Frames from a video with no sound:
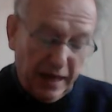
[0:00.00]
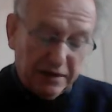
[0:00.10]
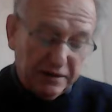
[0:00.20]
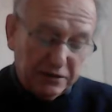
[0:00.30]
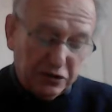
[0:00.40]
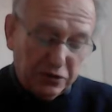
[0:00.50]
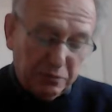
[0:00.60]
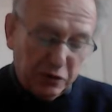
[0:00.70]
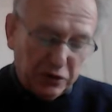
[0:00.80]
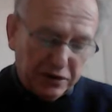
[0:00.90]
and it sort
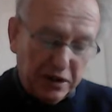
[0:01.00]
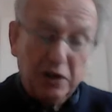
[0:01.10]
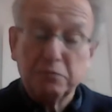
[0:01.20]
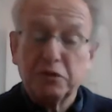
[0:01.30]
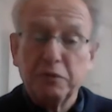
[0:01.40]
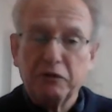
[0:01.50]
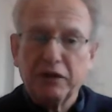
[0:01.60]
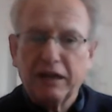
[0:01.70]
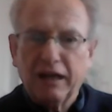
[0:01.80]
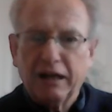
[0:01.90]
of brought it home to me
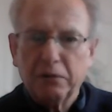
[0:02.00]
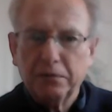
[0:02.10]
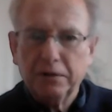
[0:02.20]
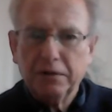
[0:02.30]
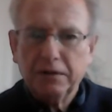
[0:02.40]
really how